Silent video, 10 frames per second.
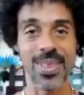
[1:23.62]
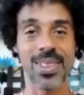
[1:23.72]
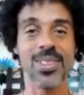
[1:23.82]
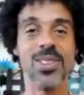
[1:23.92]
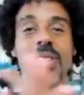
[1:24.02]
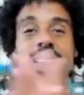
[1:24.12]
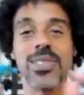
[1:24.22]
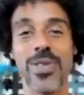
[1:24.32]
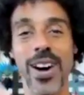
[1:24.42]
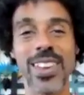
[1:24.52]
you know, that
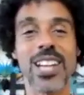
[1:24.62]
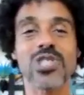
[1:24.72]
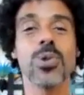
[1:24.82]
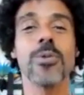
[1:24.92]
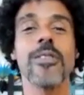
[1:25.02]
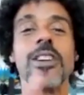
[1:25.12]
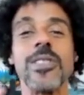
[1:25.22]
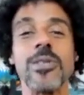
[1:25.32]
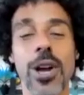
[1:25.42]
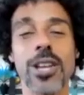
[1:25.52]
divine natural
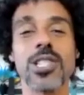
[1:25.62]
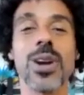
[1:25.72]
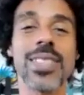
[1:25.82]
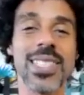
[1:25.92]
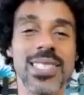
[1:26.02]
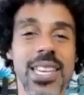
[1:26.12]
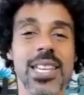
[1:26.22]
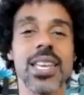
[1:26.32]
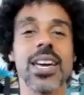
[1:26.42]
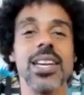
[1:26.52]
awareness, right? That
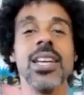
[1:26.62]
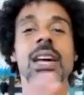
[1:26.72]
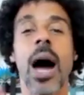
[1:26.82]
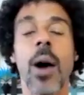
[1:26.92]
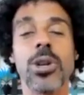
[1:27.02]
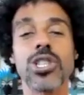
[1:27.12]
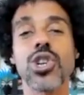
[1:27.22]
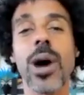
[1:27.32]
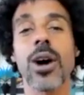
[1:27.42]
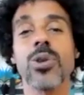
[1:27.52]
DNA. I want to
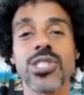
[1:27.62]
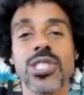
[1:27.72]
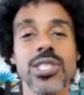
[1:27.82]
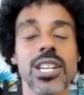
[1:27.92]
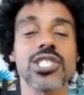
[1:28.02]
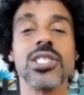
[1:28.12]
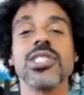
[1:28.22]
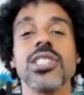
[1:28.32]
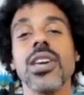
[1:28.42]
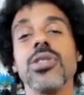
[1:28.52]
show how seduction is
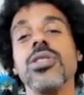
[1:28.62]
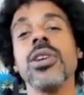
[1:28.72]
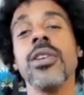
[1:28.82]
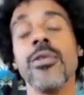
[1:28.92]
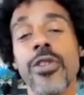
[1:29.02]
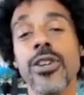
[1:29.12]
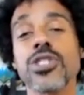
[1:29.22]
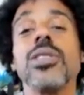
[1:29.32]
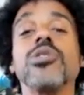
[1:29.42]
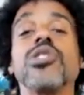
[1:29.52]
another
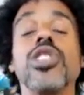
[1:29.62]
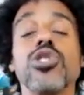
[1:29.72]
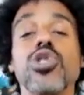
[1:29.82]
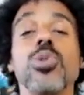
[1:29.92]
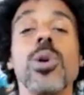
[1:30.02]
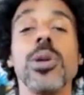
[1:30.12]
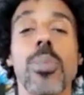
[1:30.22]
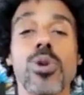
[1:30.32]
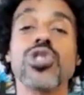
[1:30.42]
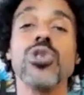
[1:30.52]
function of sensual
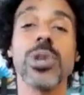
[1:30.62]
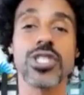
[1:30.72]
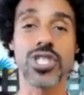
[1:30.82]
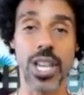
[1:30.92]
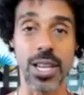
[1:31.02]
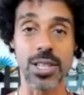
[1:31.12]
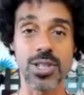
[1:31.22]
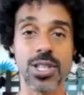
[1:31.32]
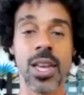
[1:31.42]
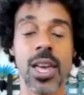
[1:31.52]
emotional
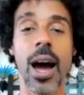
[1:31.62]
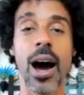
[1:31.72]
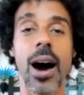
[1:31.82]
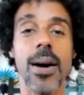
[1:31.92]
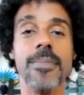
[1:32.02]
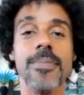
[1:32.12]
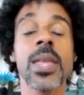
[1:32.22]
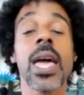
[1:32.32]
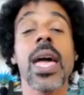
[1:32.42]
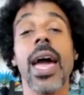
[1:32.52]
exchange. So
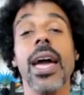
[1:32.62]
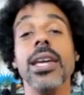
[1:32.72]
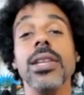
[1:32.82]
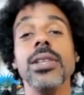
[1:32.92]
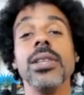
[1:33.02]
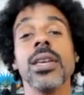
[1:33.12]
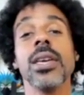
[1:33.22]
with